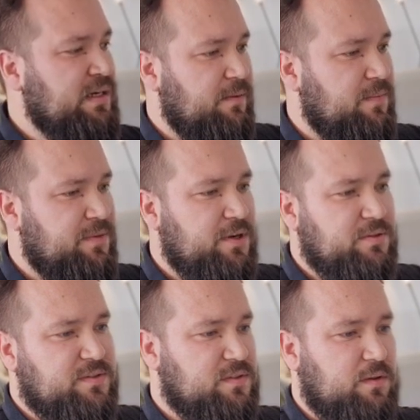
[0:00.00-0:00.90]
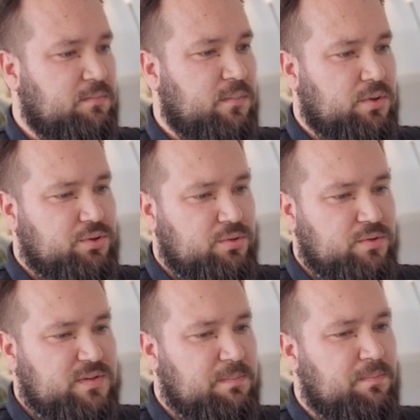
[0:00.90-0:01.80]
There's uh,
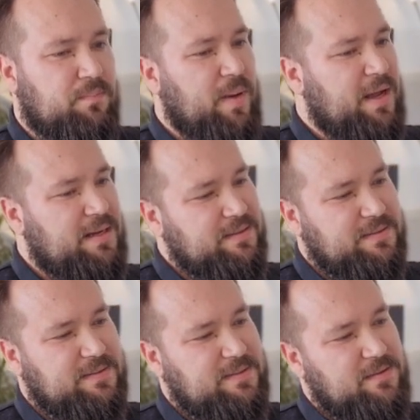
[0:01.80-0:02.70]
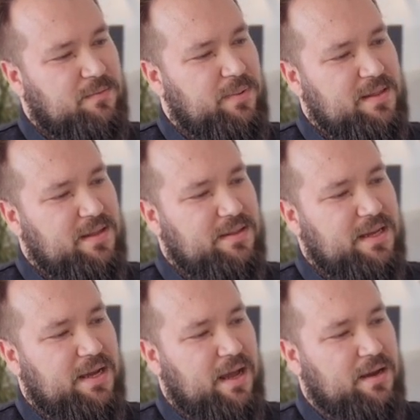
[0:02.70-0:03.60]
modules, but the way that they
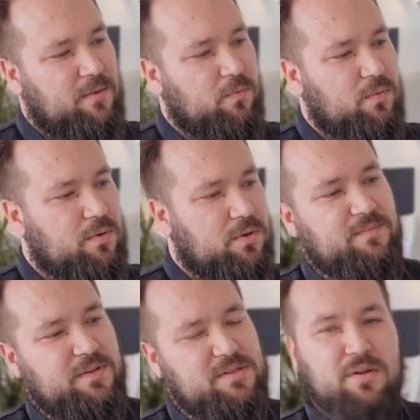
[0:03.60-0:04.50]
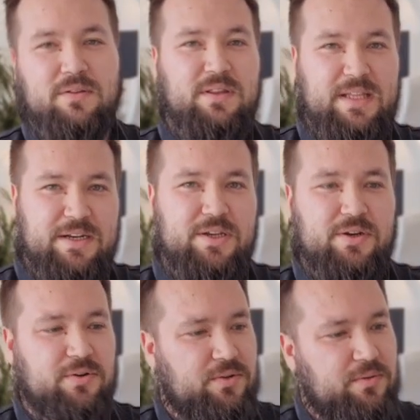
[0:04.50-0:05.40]
kind of work, it's not
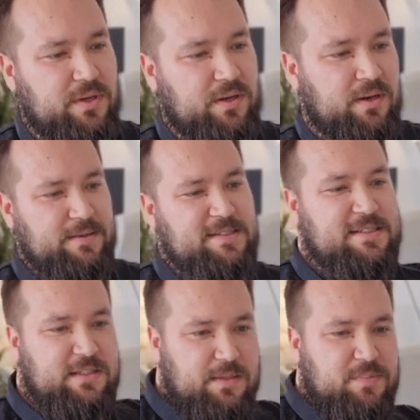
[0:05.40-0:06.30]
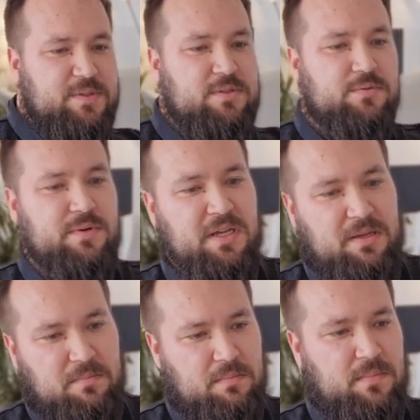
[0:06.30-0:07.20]
linear. You can
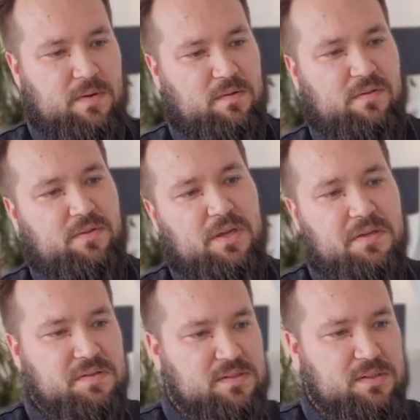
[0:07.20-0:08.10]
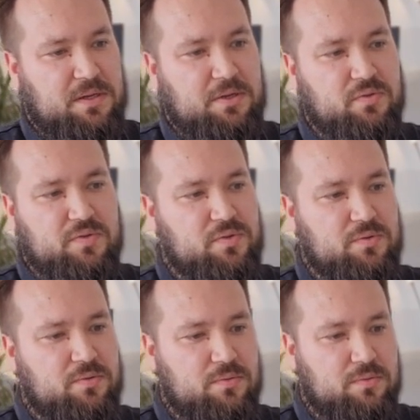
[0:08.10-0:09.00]
slipstream things
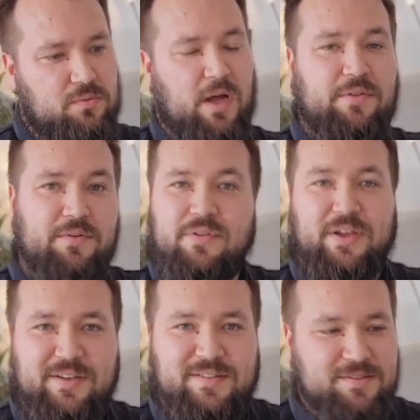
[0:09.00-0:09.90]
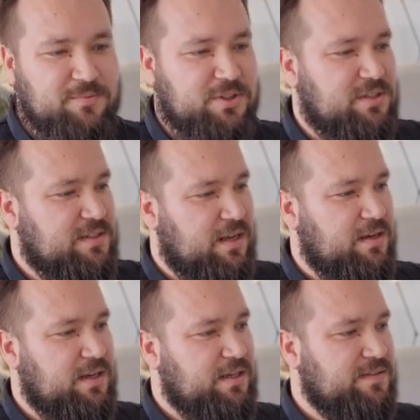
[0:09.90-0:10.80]
into other things, which is kind of
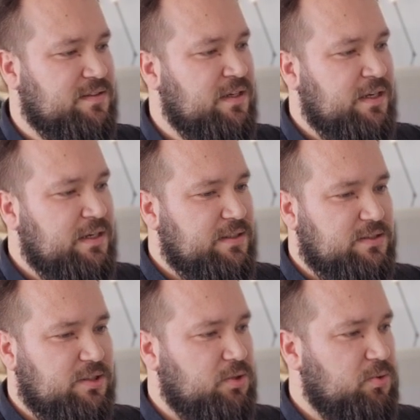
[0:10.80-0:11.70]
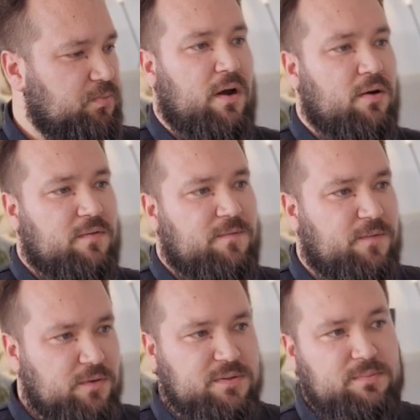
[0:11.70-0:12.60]
nice. So our
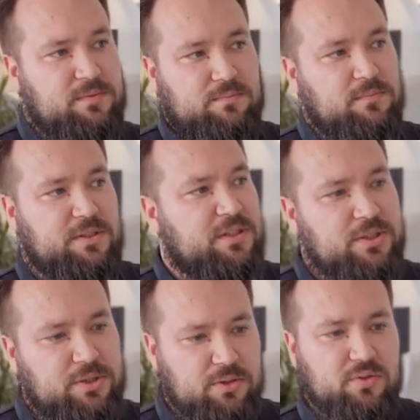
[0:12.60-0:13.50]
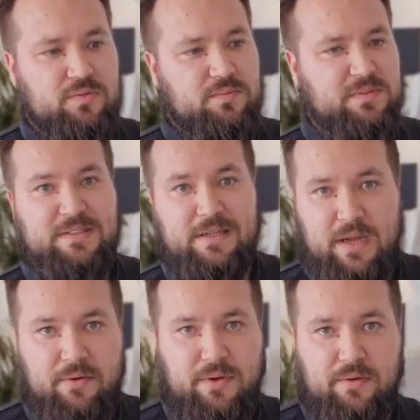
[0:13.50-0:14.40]
first initial
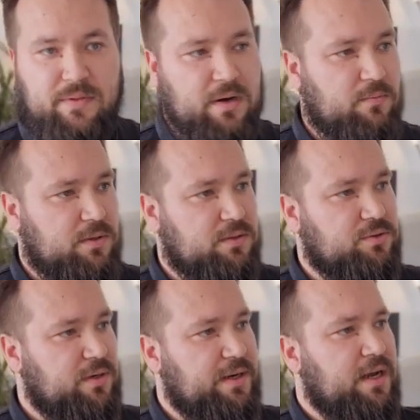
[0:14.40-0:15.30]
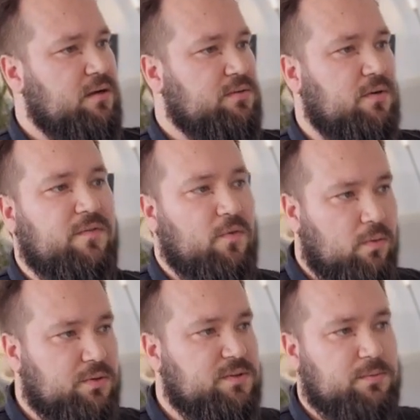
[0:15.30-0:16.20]
scenario that I want to try out, of
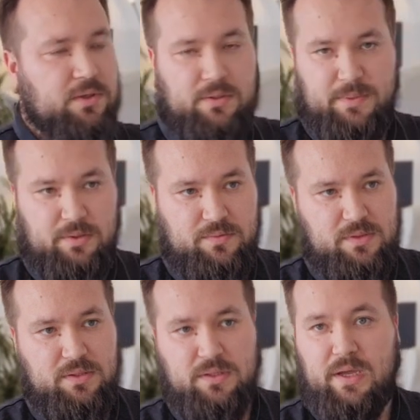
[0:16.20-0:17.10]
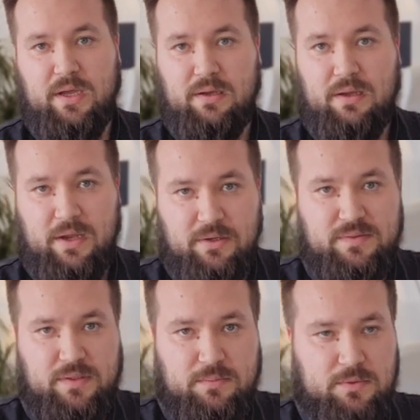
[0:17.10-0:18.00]
course, we're going to be using uh,
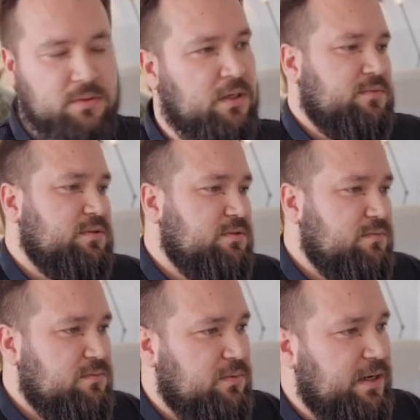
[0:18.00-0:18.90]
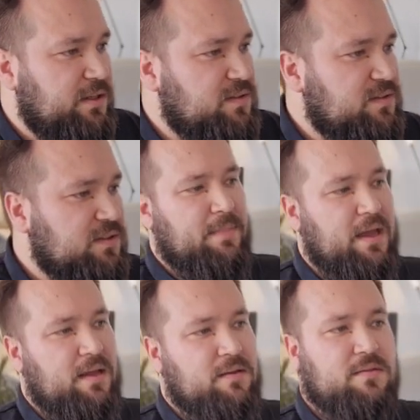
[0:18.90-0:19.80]
Airtable, you know, what else?
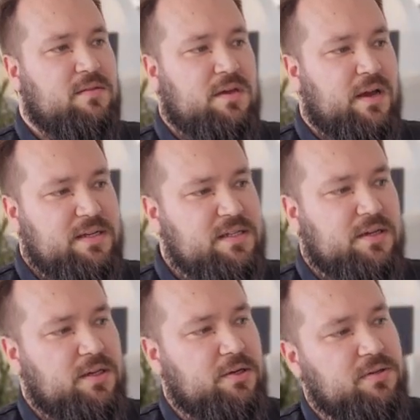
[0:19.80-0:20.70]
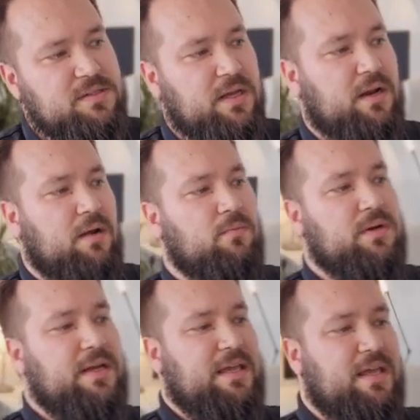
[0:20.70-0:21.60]
And the idea here is that I
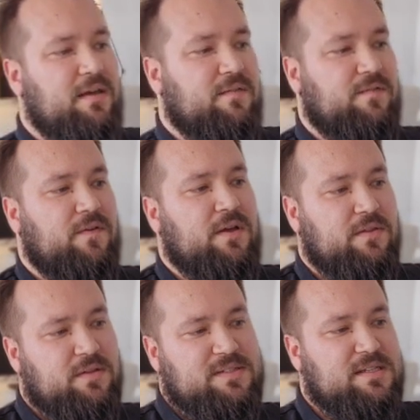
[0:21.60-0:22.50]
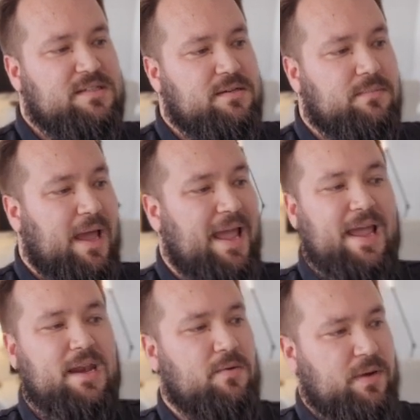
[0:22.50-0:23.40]
want to give the system
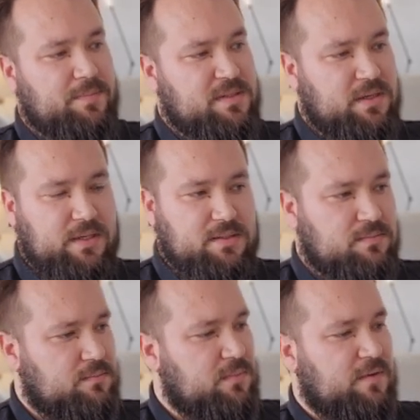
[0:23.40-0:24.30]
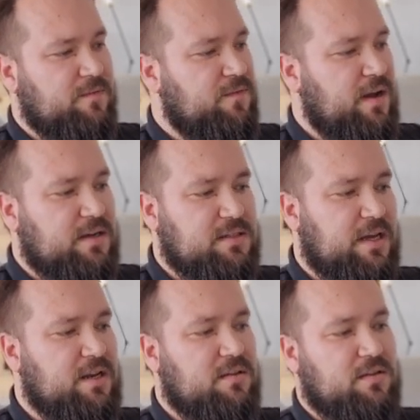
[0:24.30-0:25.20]
any website, in fact,
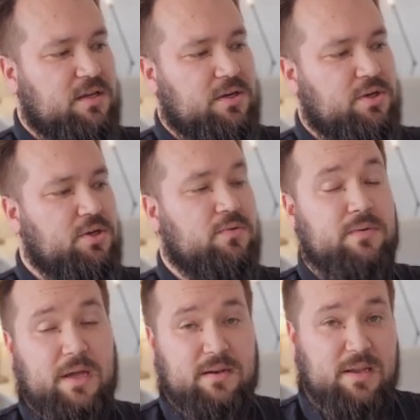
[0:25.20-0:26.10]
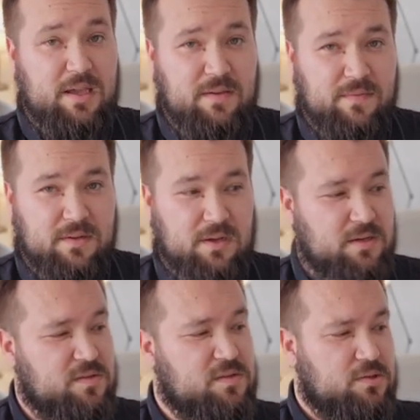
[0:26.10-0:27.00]
anything new, and even a
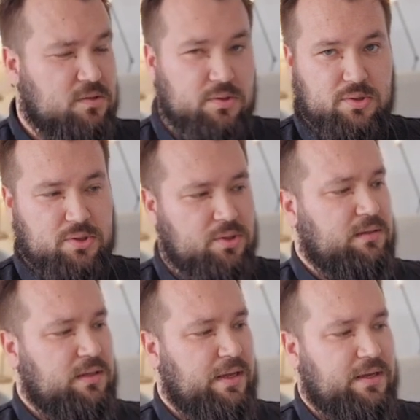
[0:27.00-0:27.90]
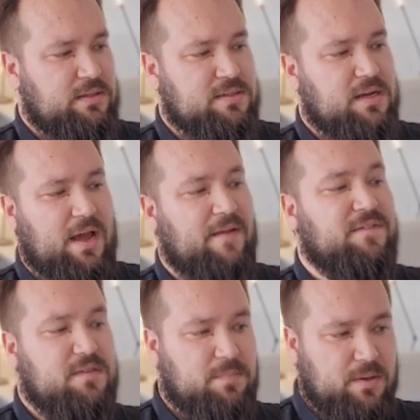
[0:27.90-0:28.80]
search. Like, it doesn't have
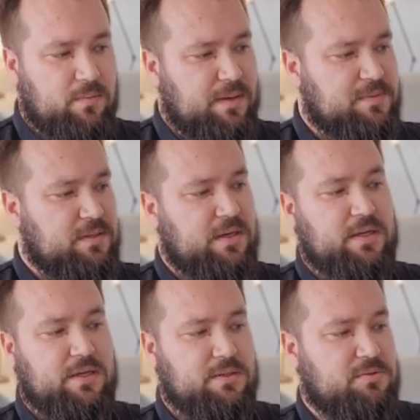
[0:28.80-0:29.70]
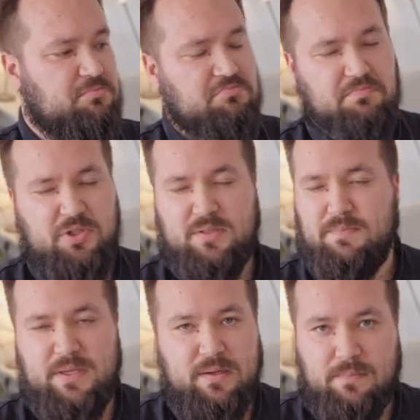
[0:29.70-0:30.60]
to be a website. It can just
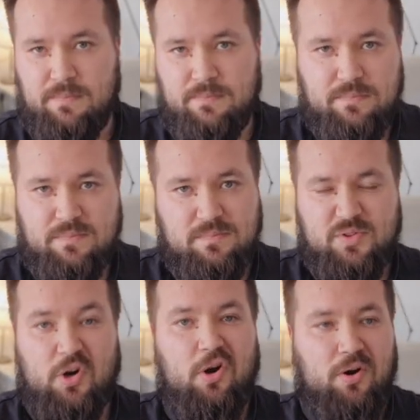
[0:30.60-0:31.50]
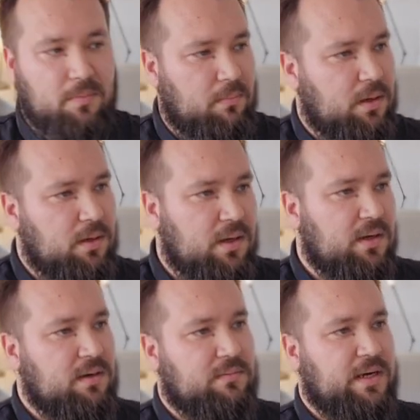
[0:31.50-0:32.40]
be a term,
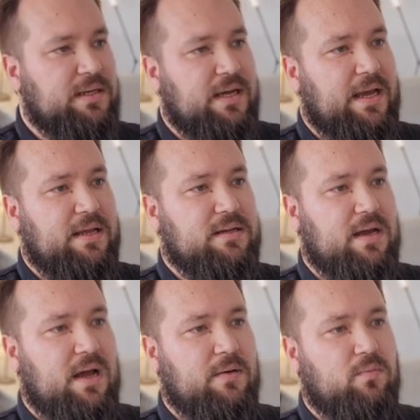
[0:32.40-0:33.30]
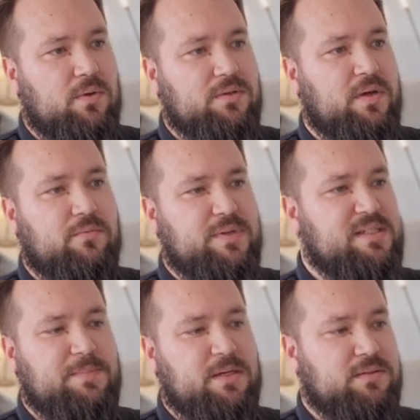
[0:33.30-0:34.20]
right? And I want
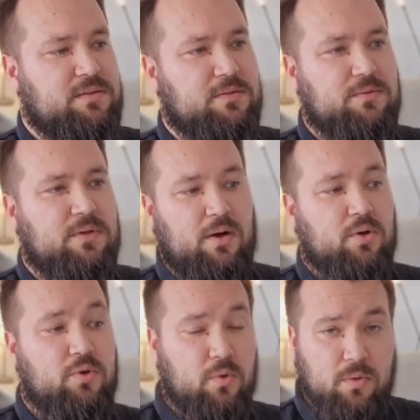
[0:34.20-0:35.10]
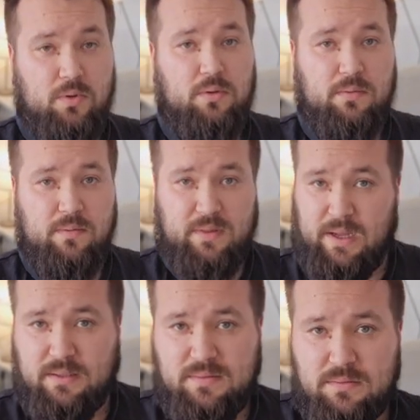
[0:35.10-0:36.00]
Respell to Google
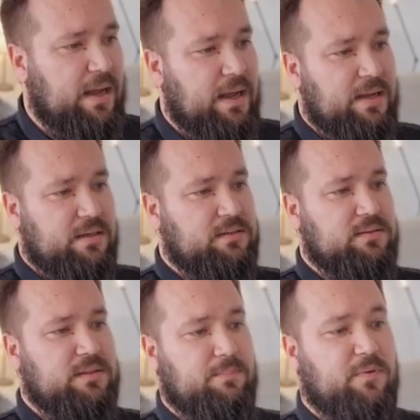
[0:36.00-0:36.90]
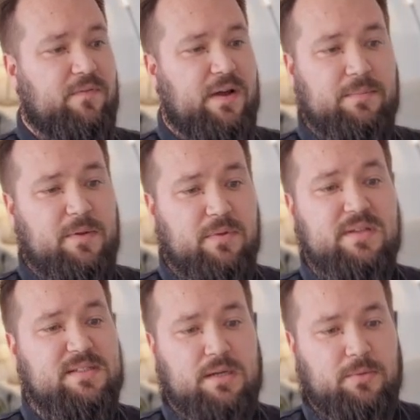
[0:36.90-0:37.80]
that and provide me with a
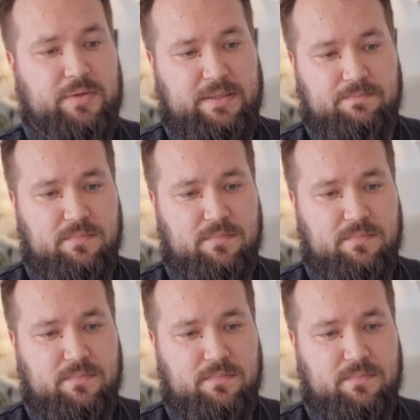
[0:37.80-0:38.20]
summary.